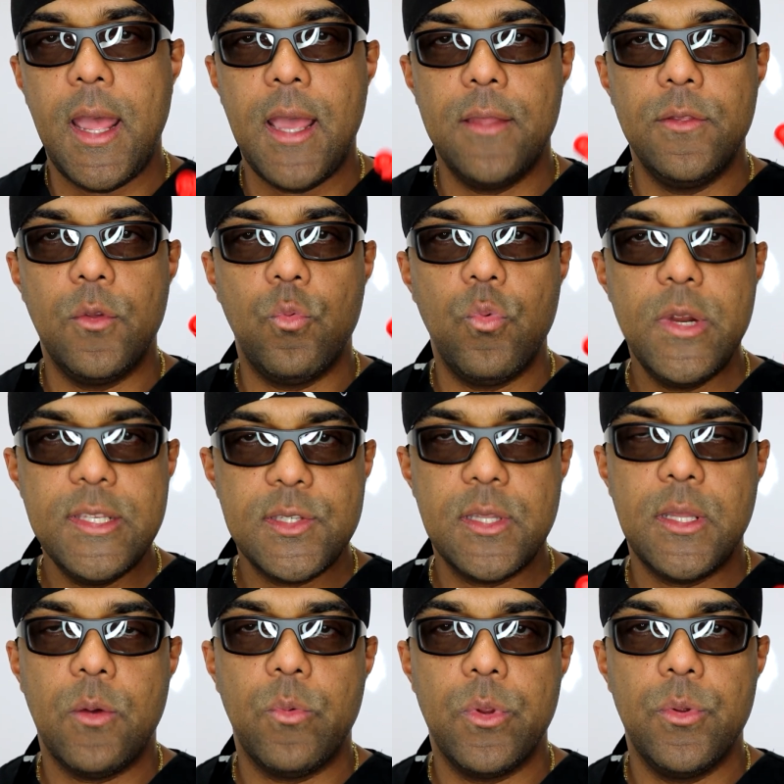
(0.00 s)
And the reason
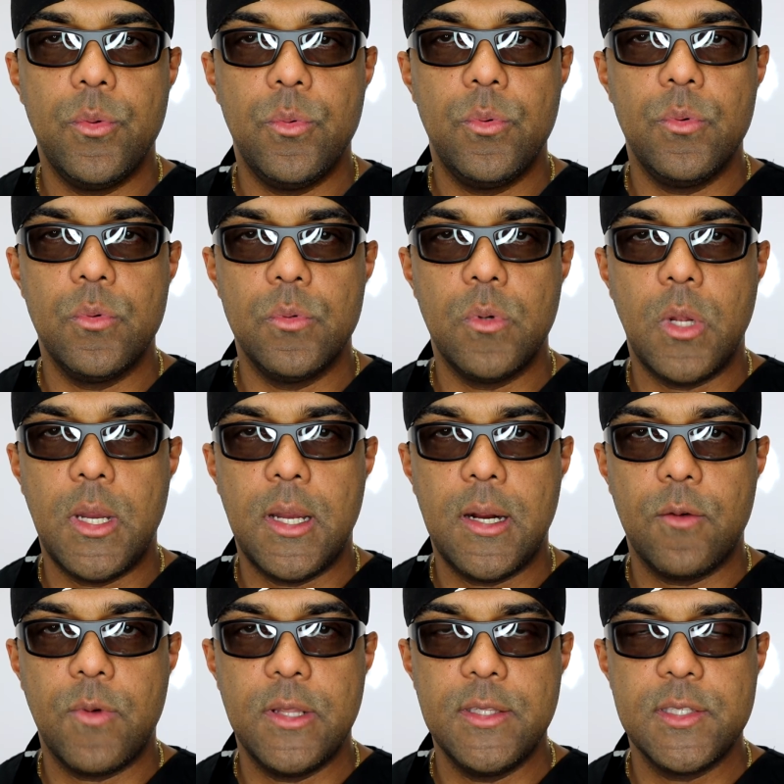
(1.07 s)
that we
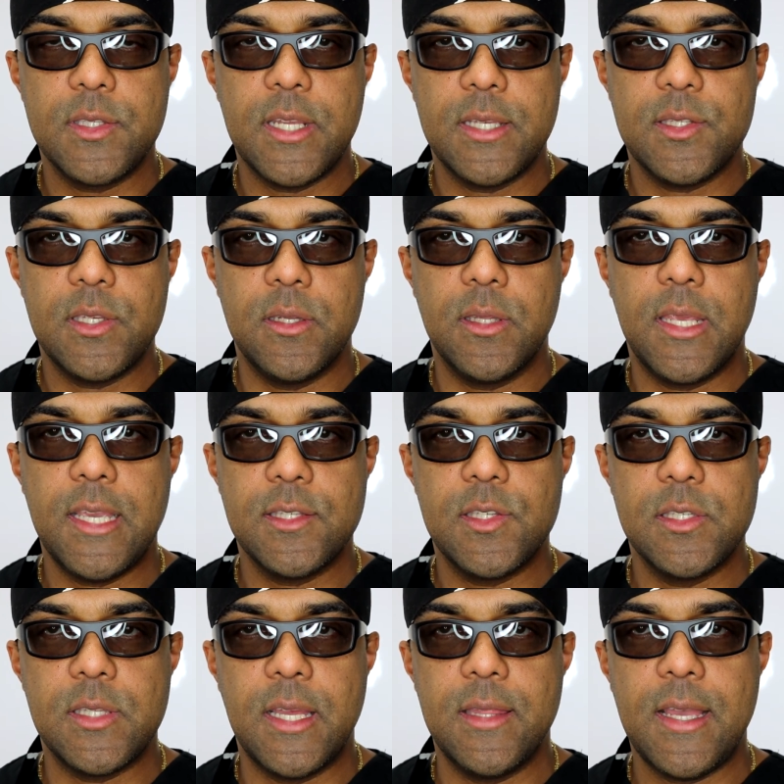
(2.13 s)
run this test in
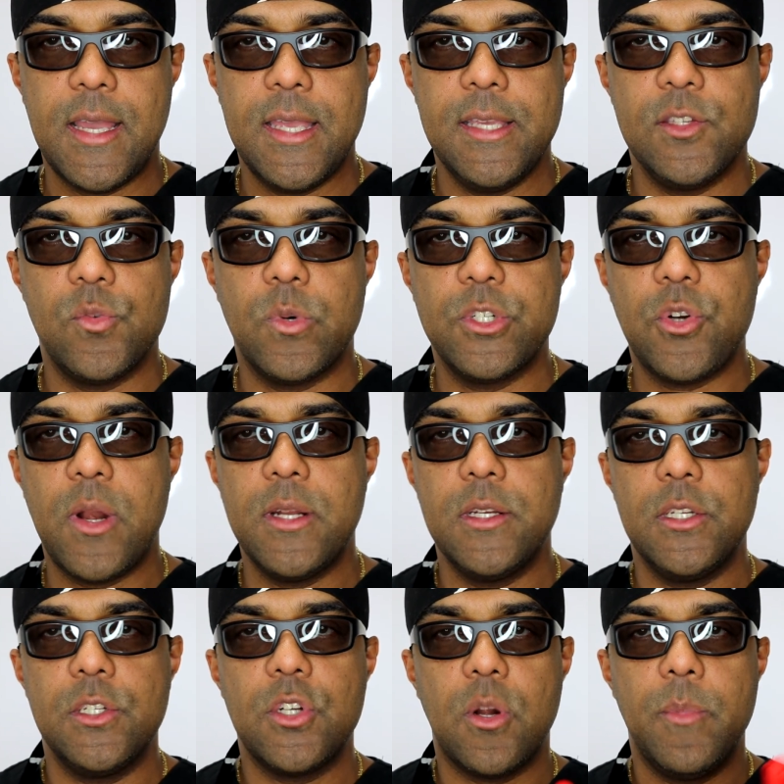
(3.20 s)
cases like that is we're trying to
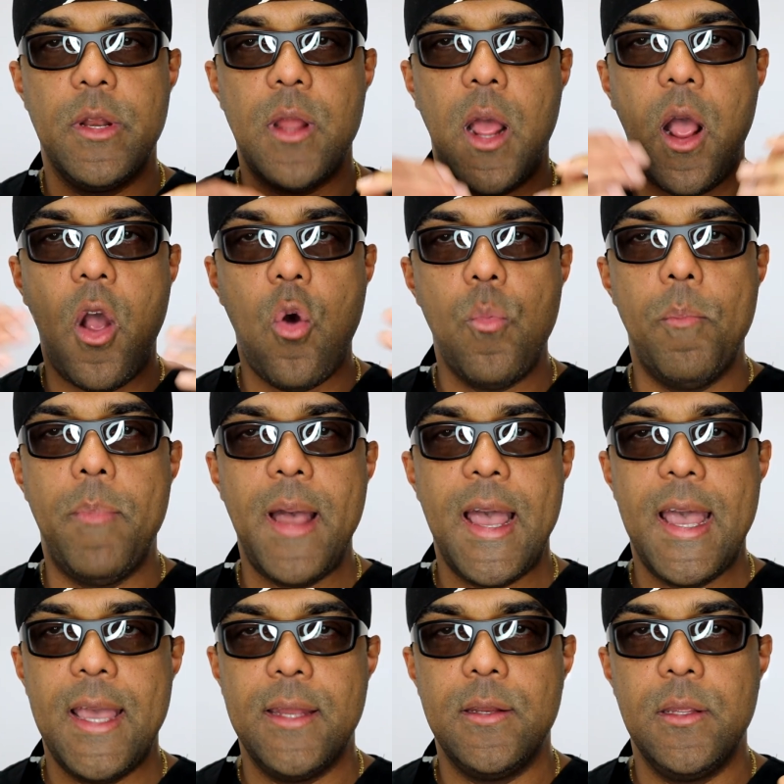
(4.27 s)
determine how
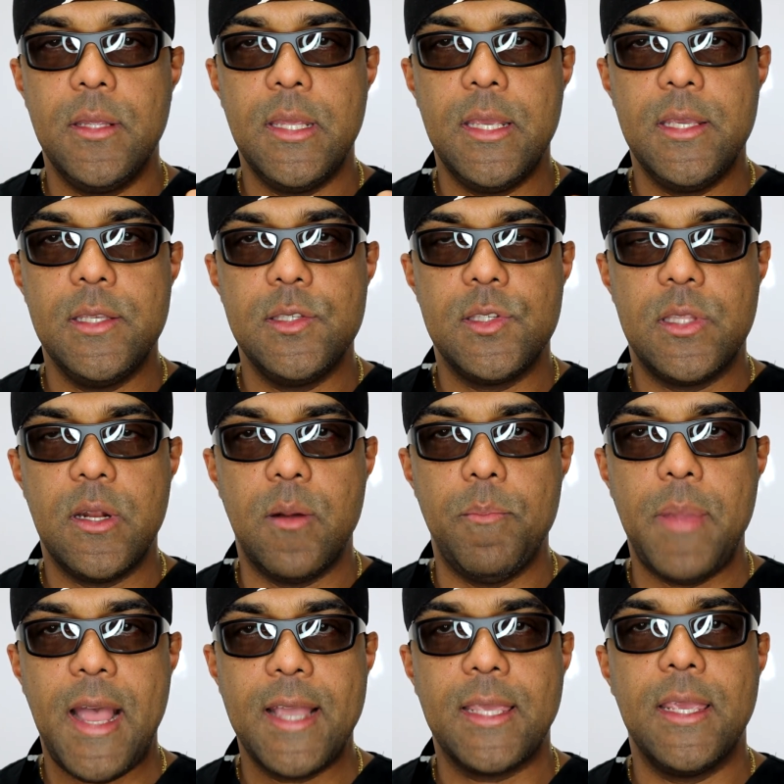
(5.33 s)
bad is their
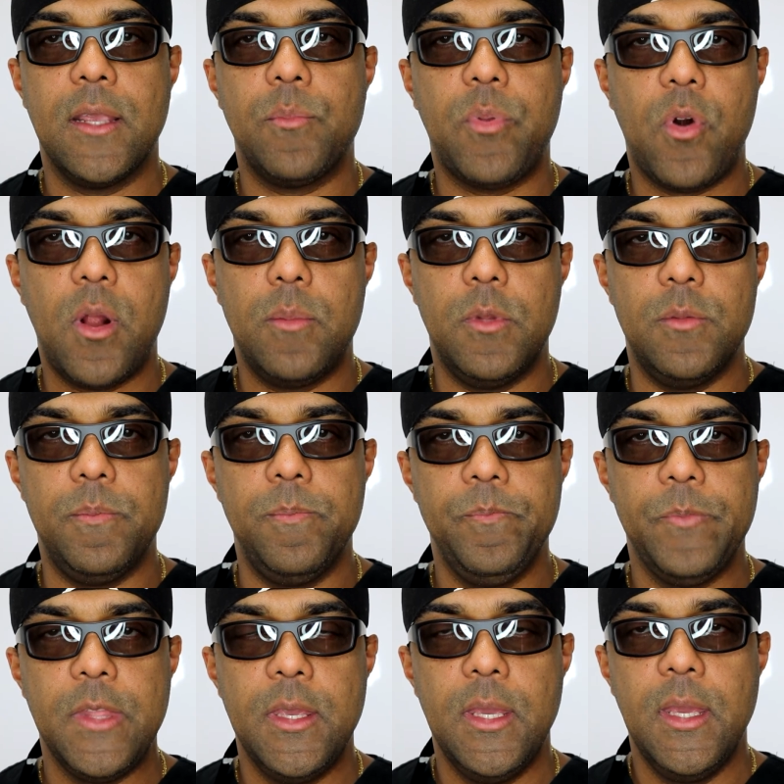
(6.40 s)
backache problem.